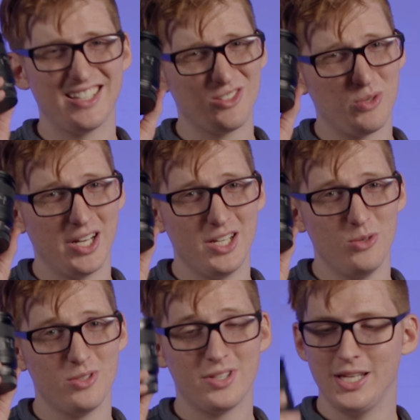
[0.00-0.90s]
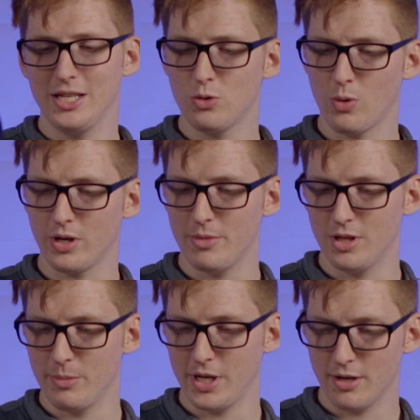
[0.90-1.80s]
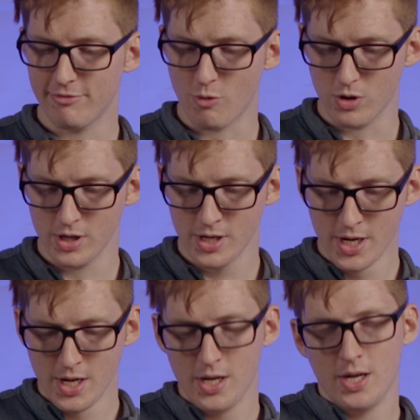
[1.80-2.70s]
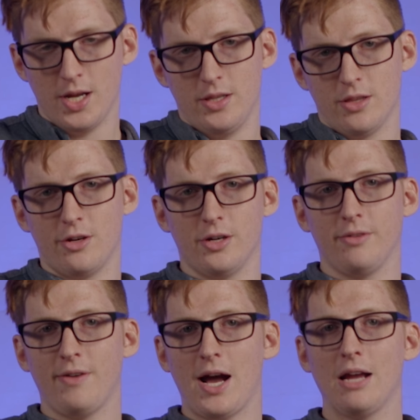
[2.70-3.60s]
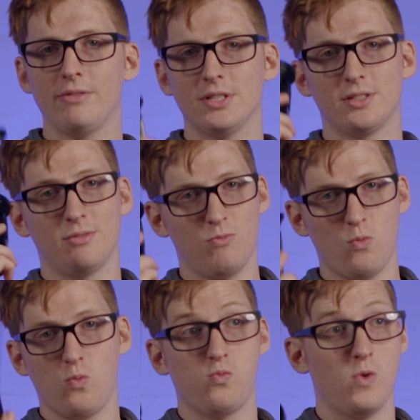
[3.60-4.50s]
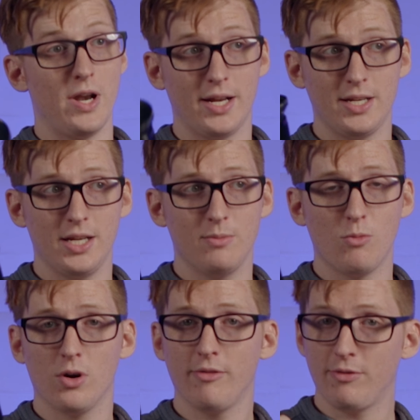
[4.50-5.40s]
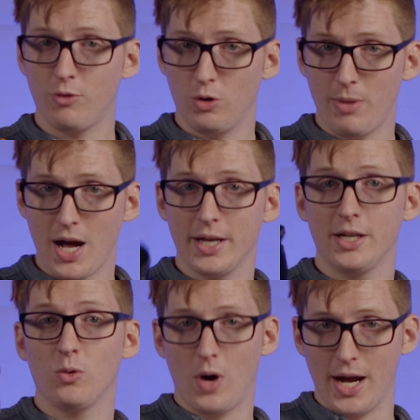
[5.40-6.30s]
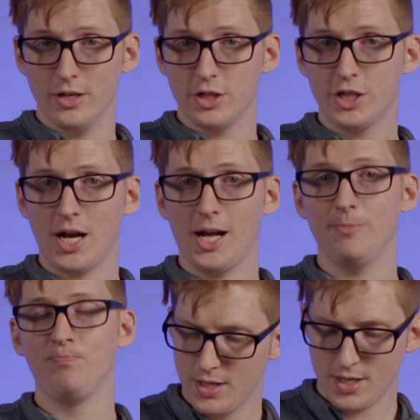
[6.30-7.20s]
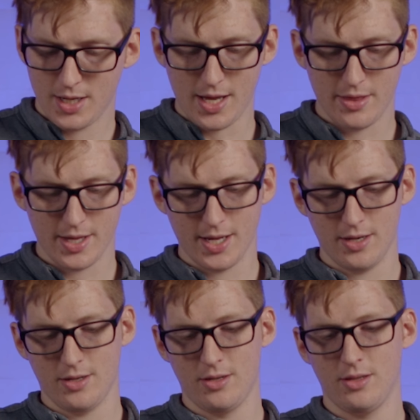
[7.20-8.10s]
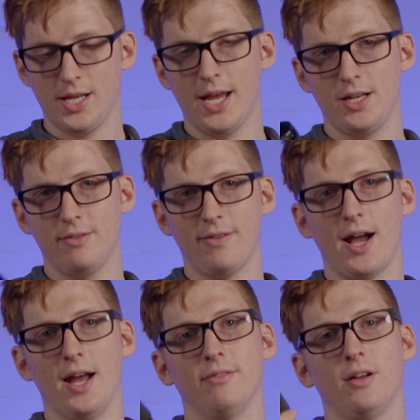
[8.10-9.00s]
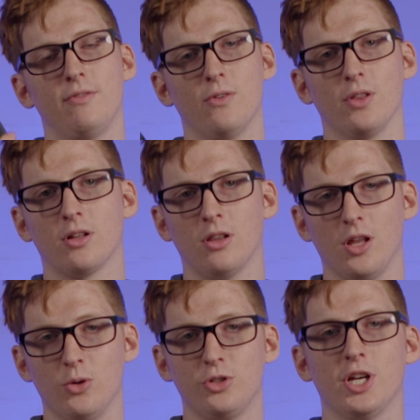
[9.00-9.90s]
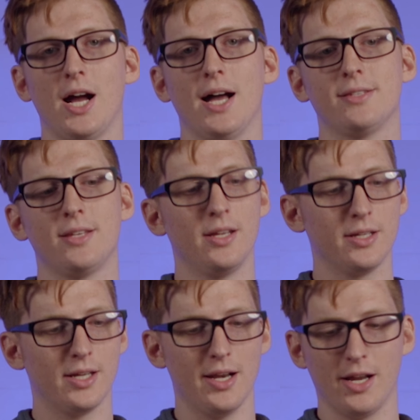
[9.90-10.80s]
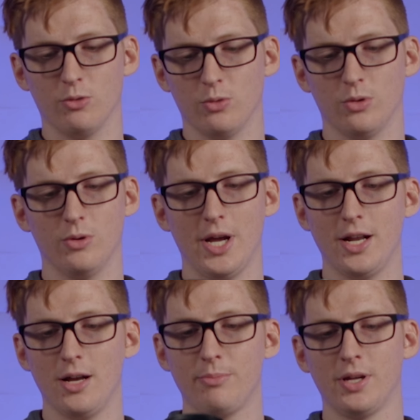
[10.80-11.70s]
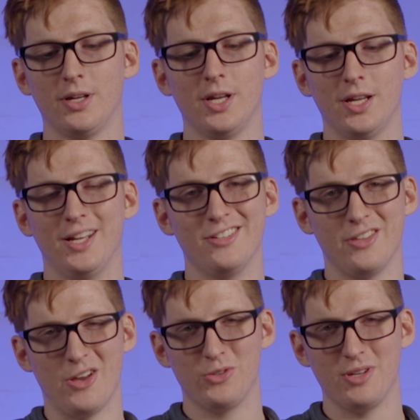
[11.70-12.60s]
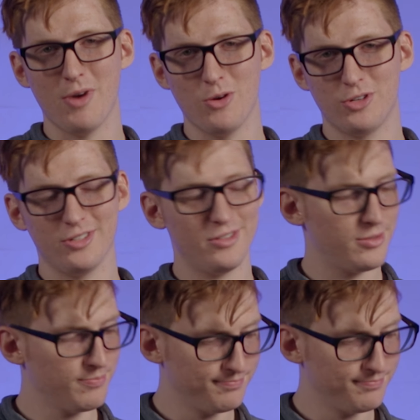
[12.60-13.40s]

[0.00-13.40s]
That's what I use the 20mm for. And the 35 is when I need more of a full body, wider shot. And then the 85 for the close shots, getting right up into those emotions.